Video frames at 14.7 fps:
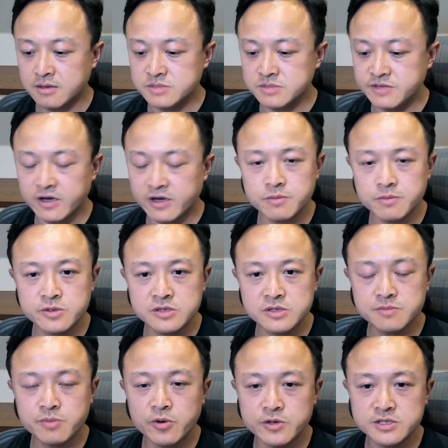developers
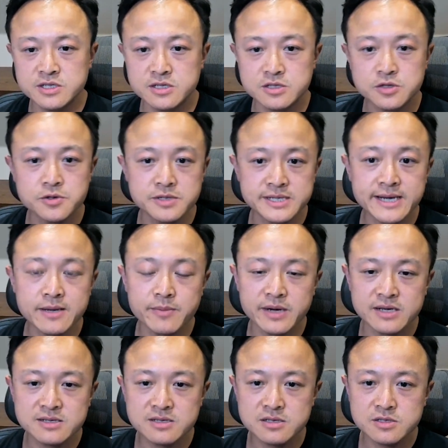pointed to a
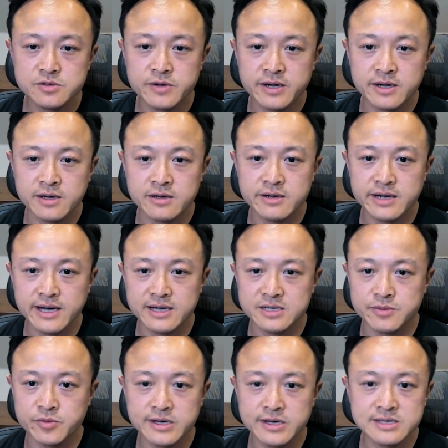database, to a
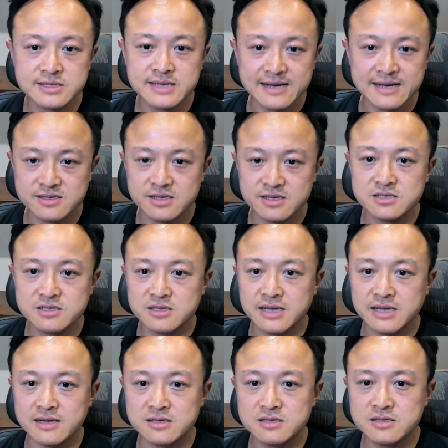AWS asset
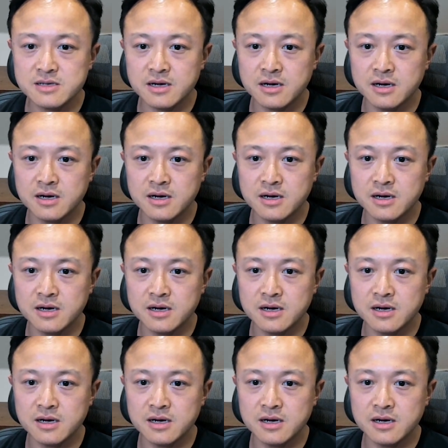that